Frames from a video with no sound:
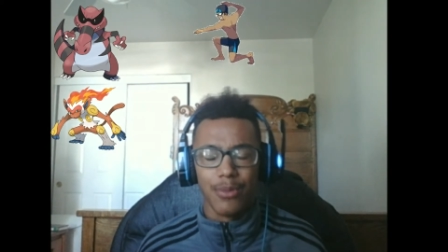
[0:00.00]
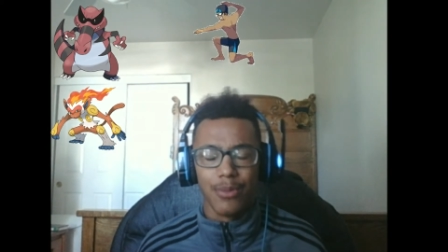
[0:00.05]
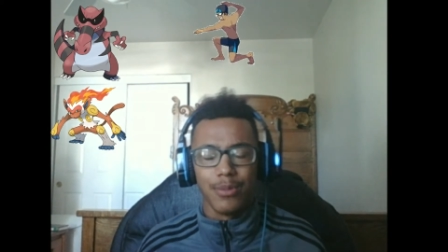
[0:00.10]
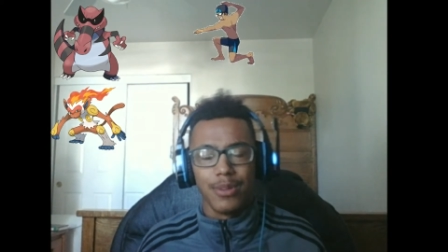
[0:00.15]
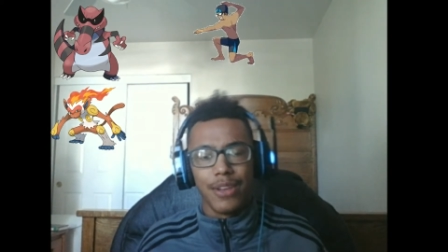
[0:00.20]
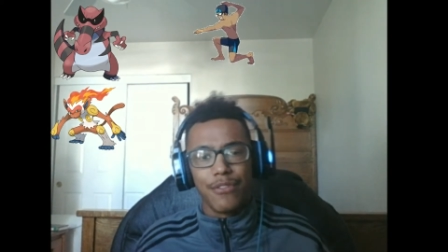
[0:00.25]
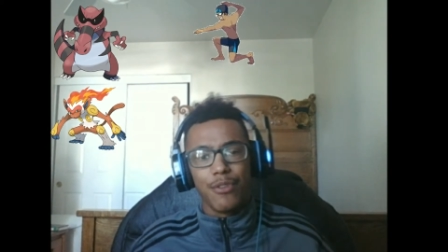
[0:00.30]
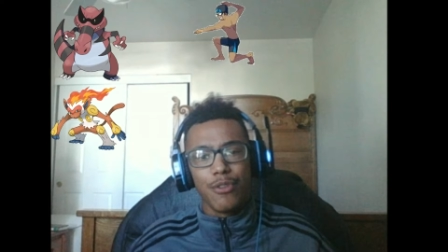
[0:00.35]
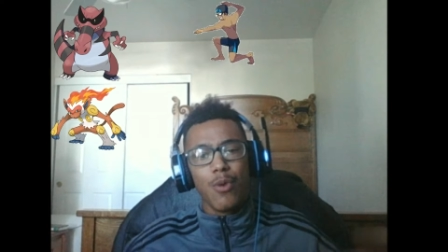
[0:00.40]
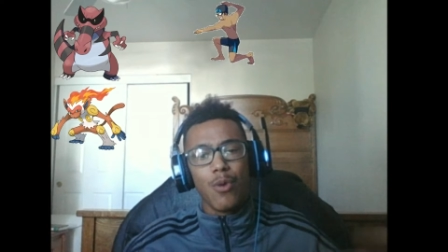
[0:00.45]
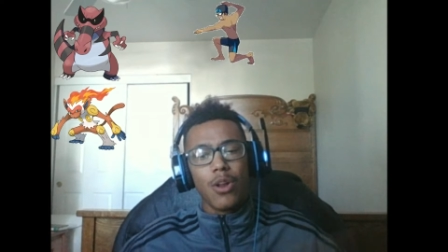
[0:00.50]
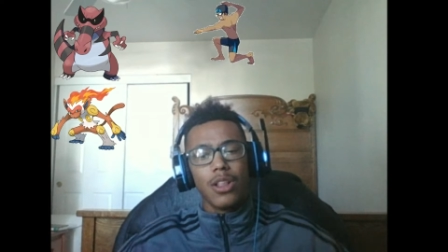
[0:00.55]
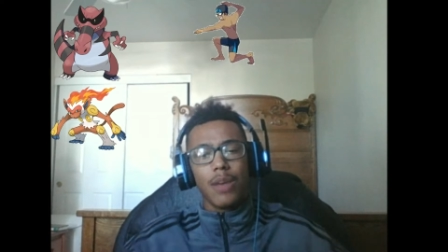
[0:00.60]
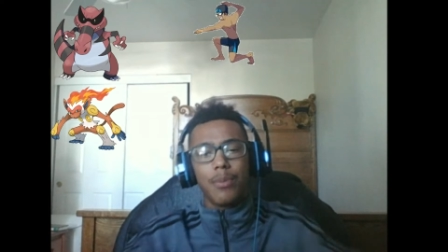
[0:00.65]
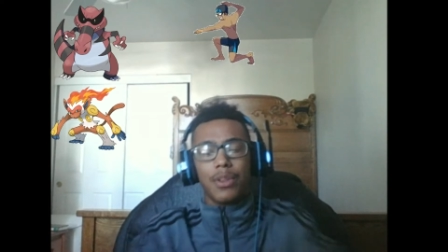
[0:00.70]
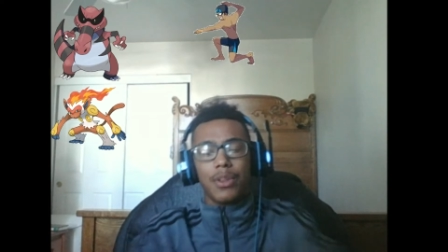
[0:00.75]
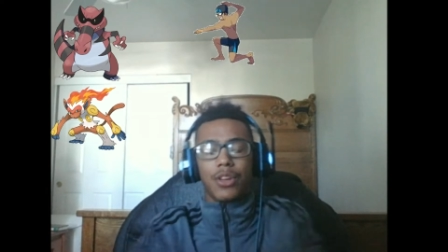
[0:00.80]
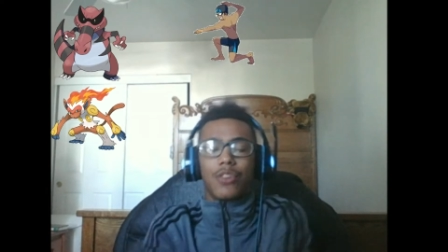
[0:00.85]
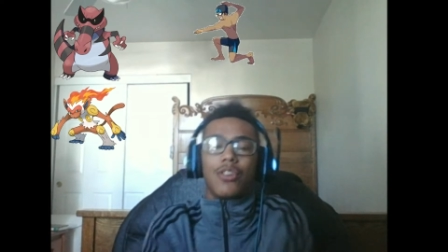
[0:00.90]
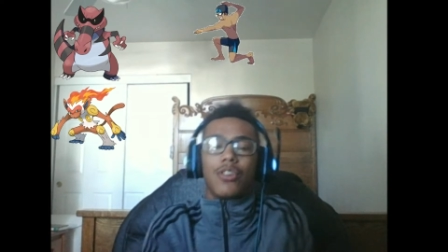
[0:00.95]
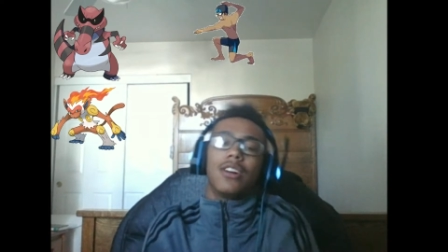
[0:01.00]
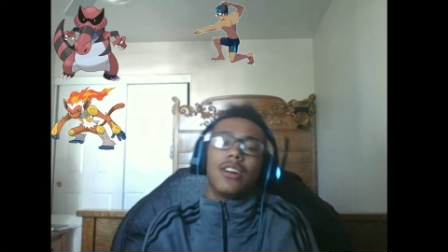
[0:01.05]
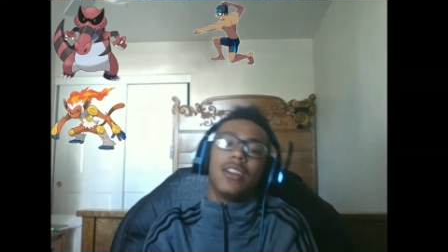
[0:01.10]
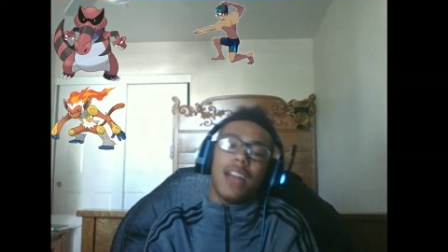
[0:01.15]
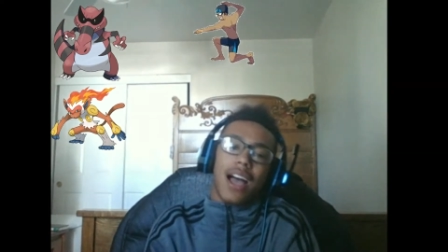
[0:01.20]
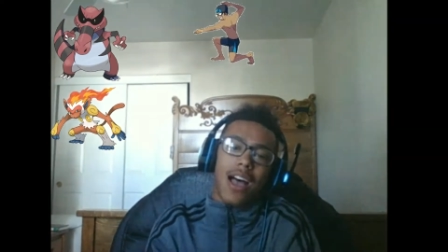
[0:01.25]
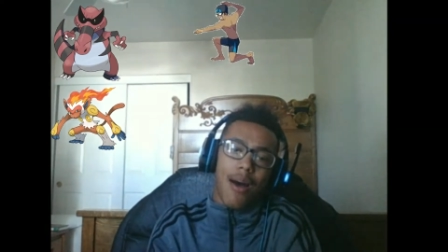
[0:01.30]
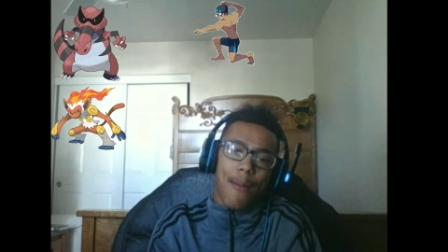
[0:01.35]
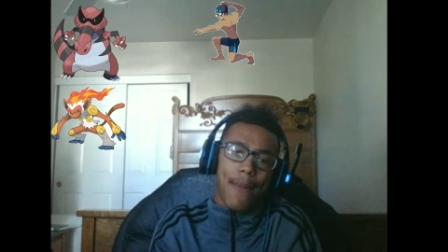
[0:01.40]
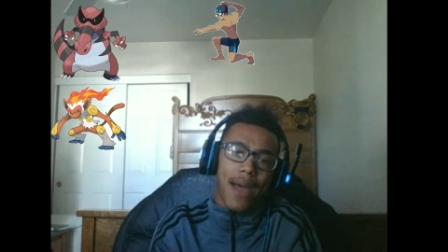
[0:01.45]
if you roll up with a
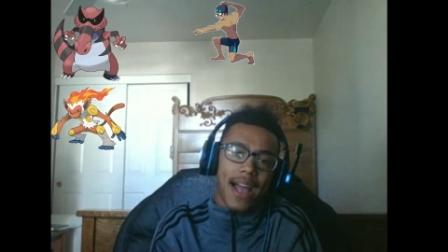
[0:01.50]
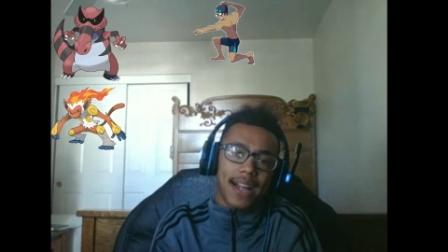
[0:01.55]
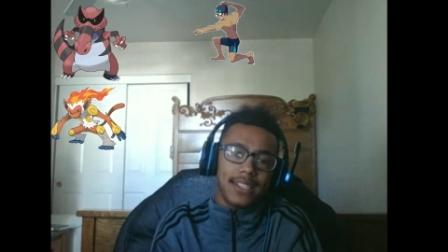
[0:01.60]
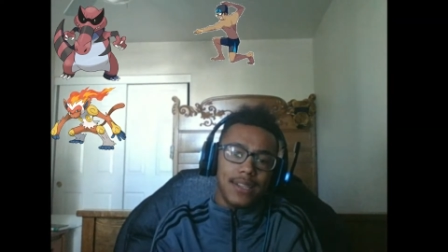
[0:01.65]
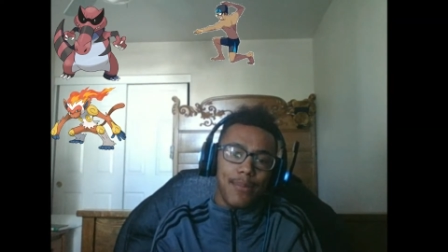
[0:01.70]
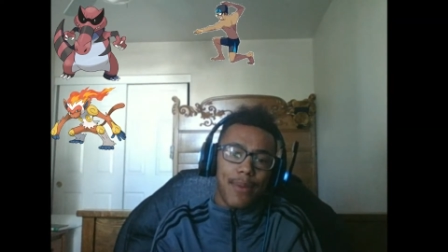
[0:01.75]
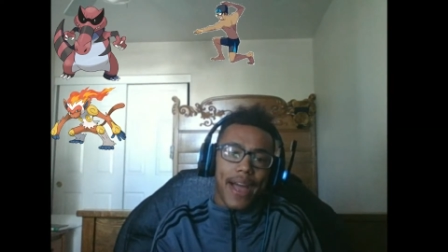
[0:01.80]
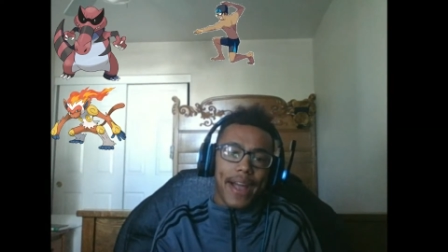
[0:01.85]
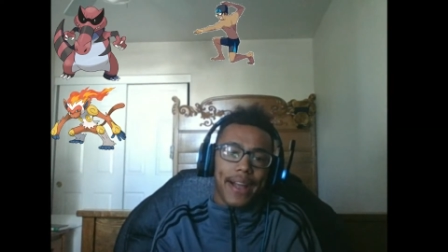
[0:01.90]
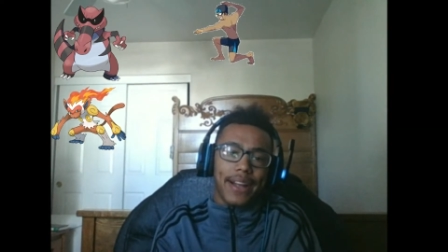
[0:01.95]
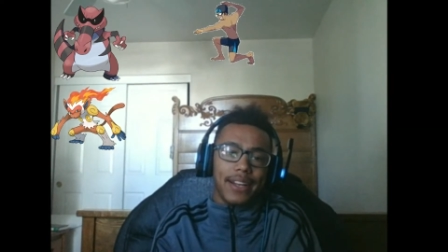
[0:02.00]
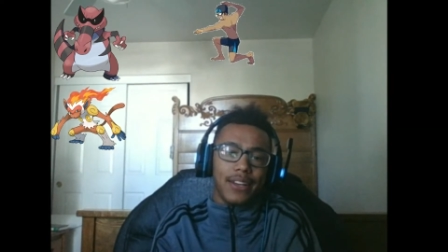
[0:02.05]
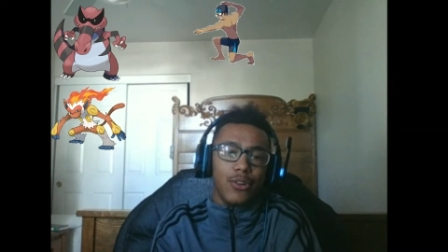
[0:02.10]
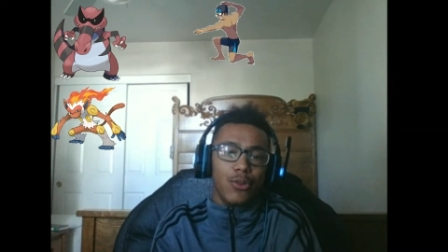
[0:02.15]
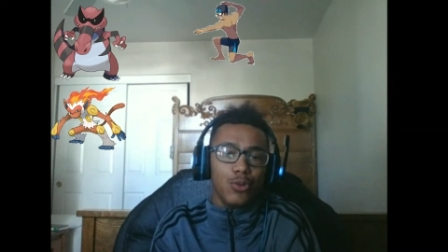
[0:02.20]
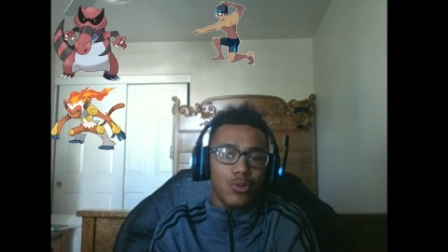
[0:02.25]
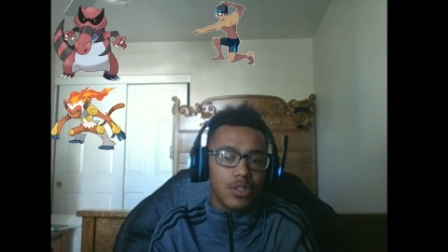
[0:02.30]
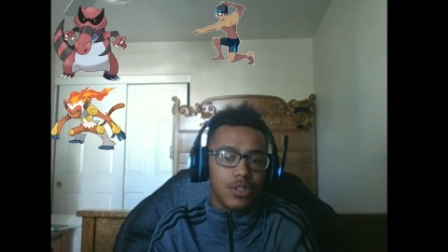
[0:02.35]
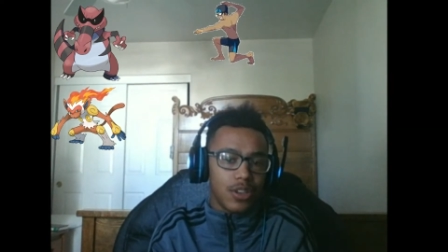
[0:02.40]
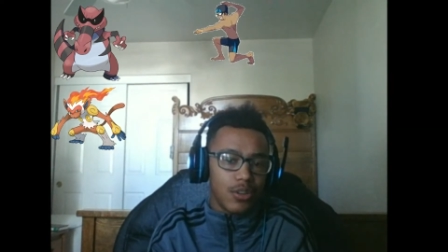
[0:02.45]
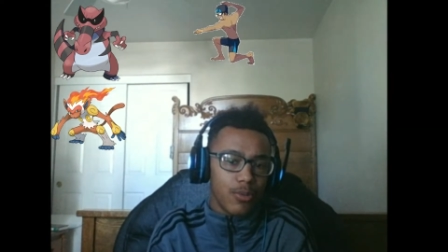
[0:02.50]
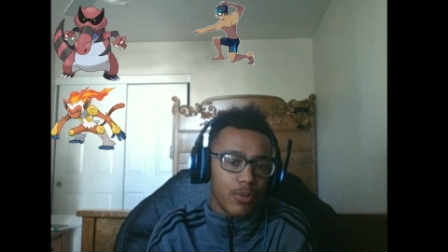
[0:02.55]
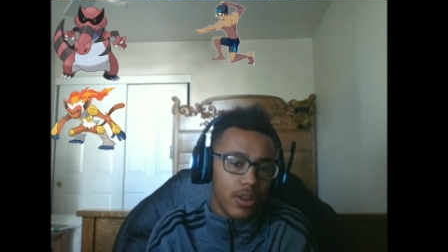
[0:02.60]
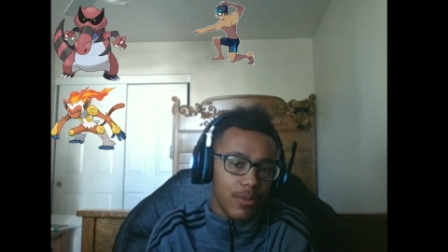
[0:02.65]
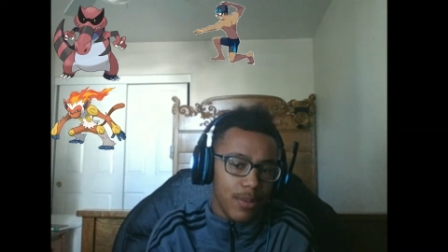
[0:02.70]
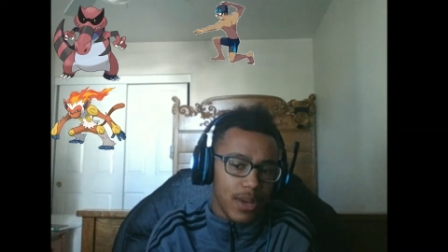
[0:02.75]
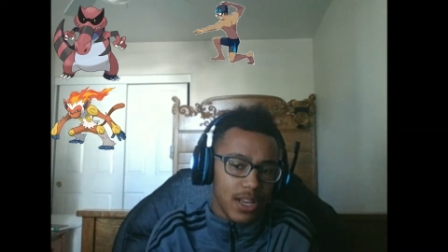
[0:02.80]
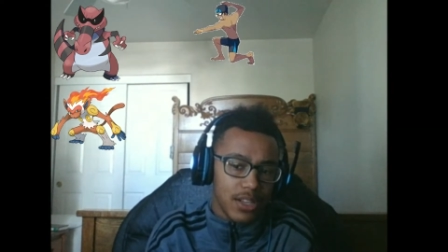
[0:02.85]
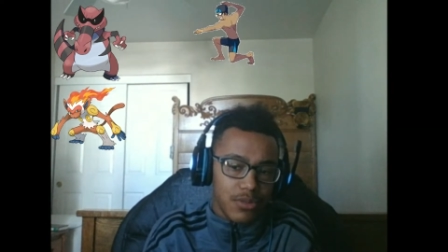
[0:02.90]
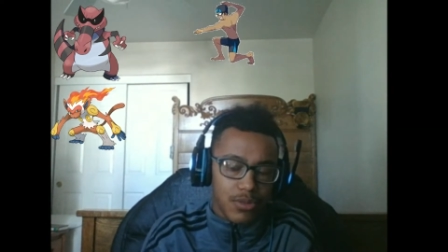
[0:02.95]
Crocodile back to back, who's going to
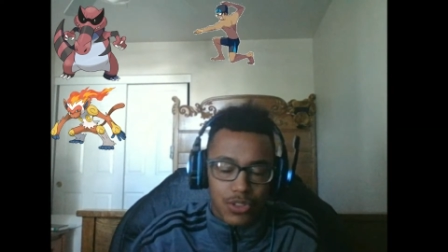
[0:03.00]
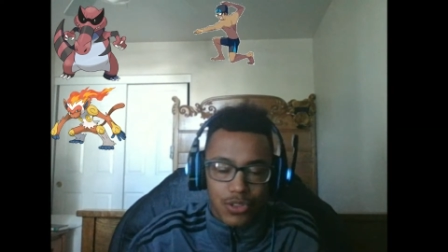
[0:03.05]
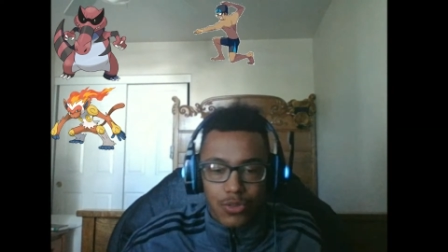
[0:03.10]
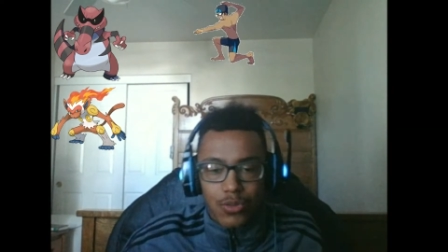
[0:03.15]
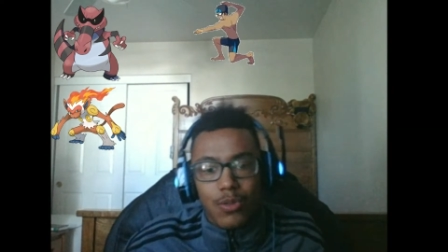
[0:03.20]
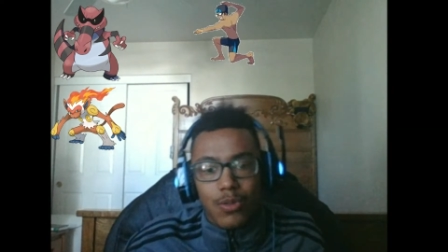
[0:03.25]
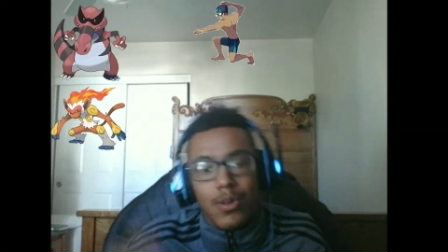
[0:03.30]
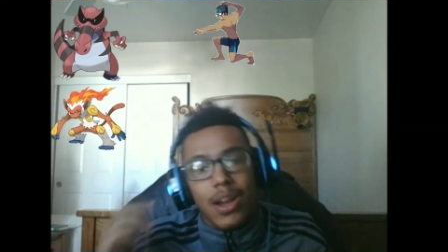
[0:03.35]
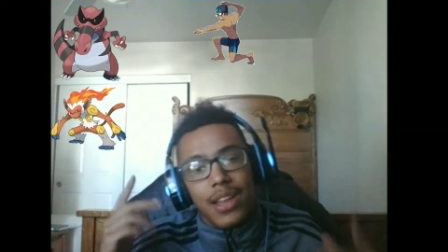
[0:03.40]
really mess with you?